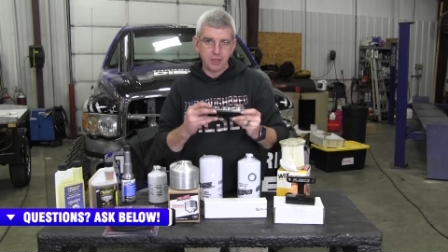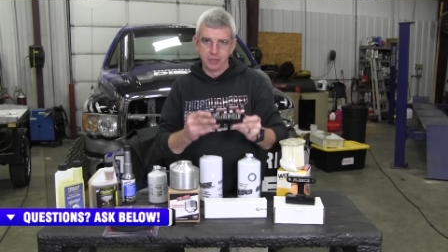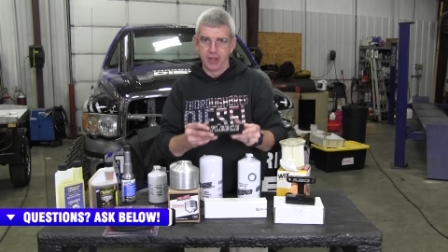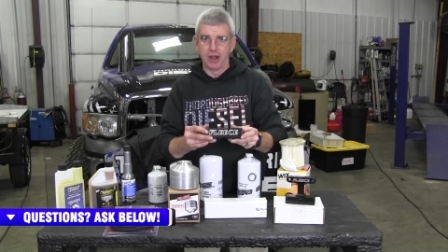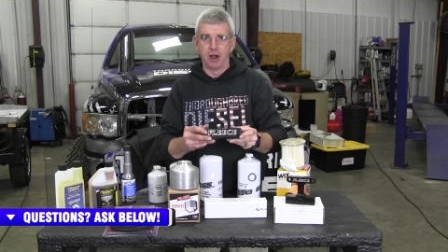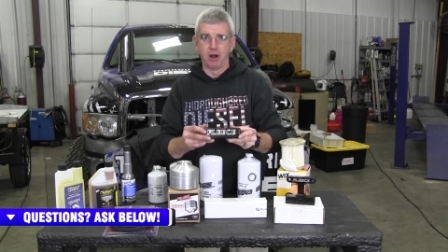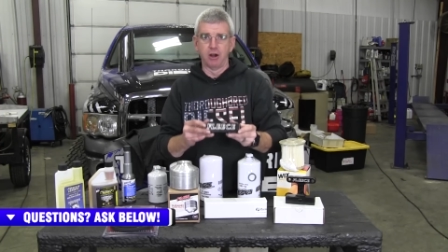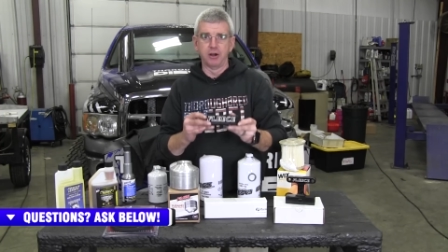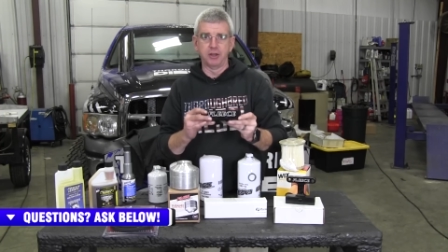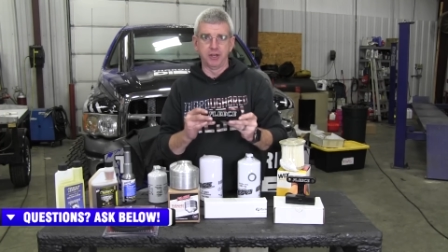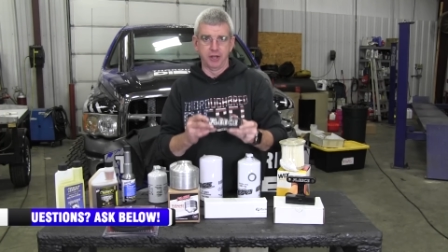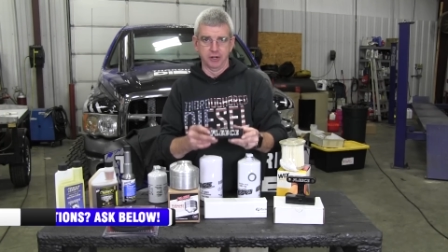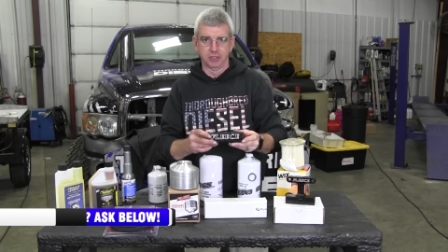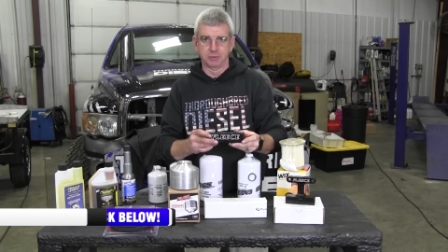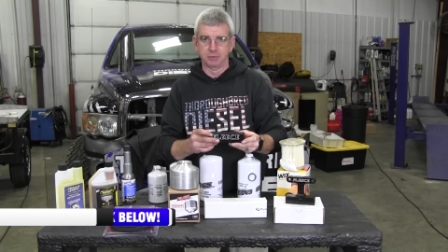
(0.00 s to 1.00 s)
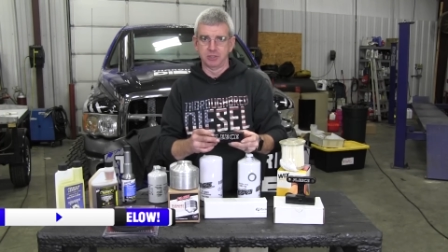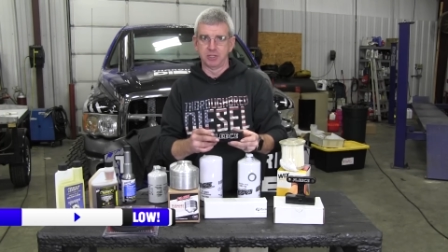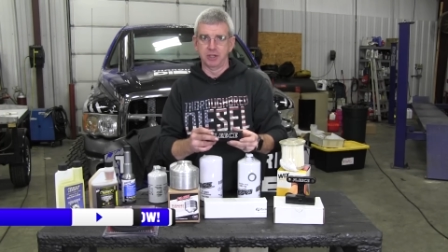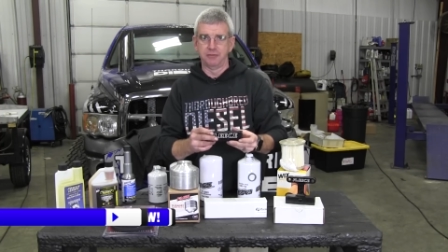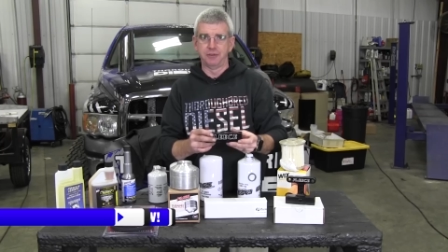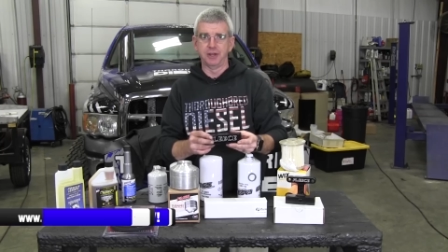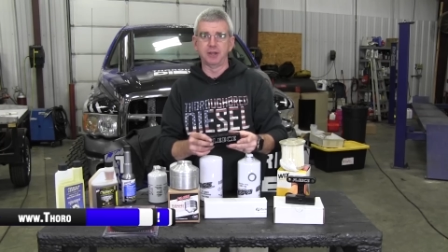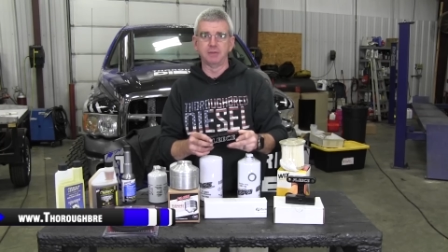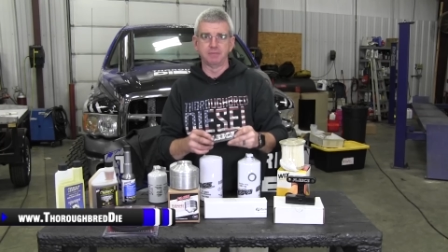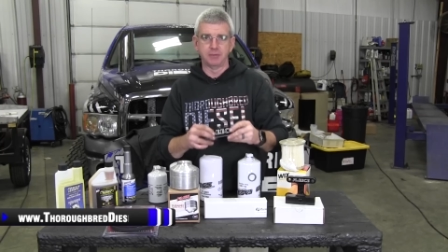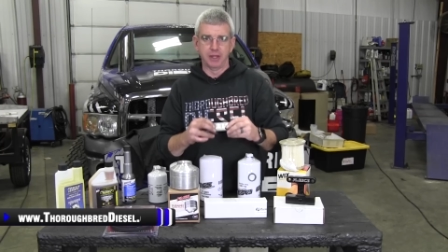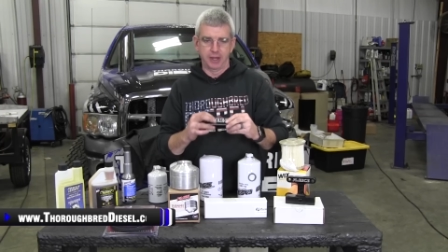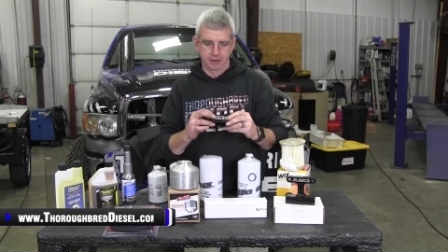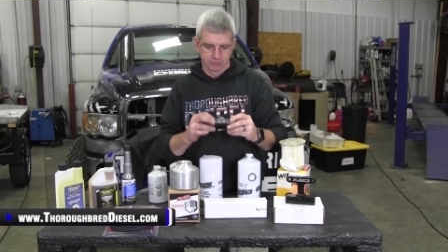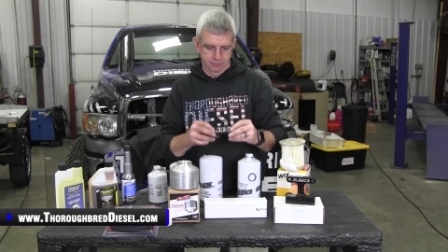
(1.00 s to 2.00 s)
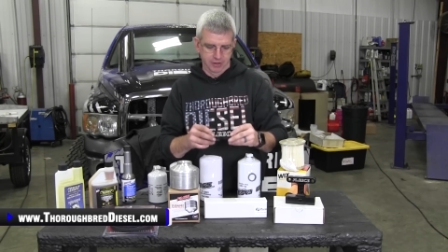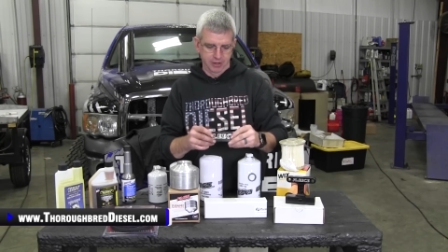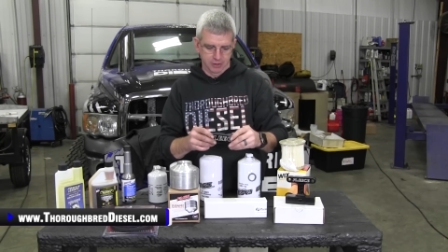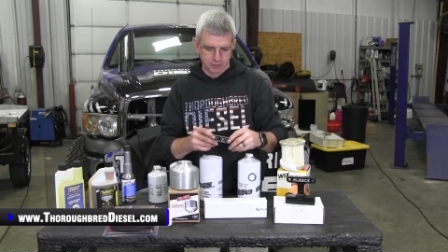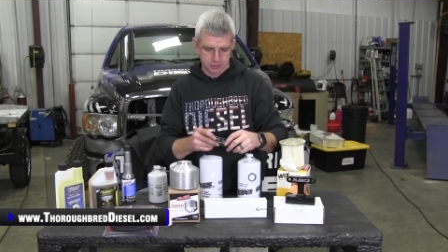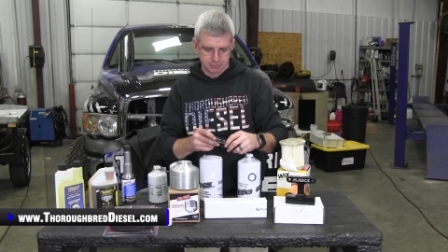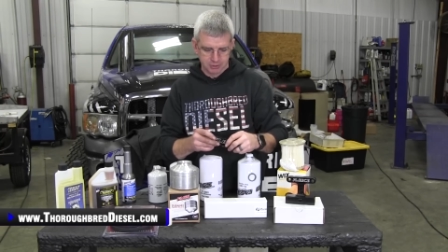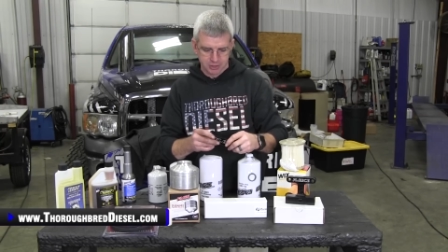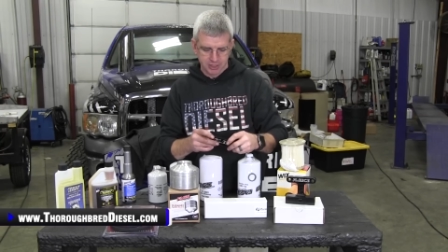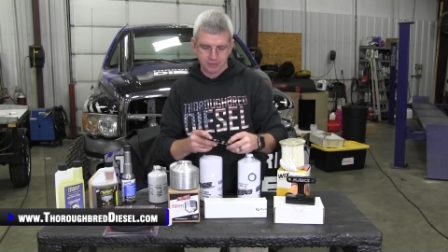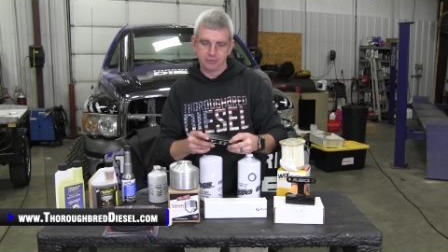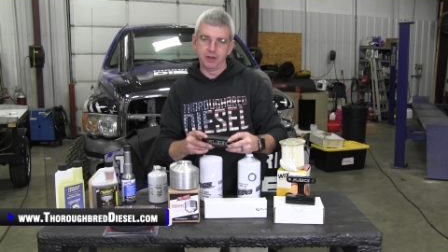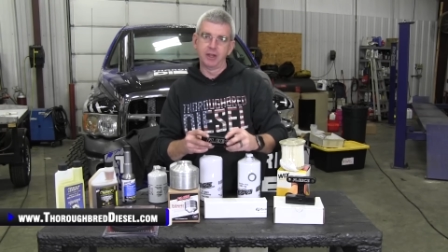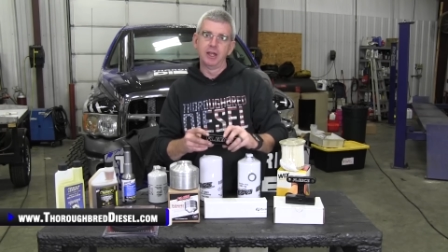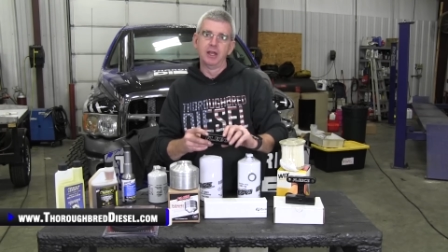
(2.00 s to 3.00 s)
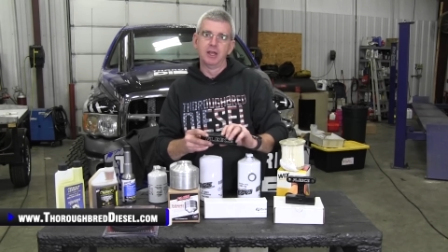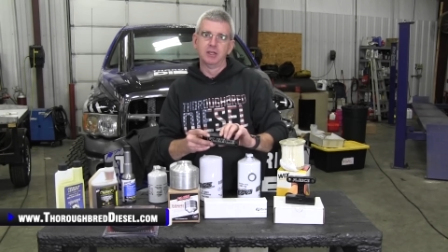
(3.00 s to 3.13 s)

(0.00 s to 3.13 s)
They are year specific and vehicle specific.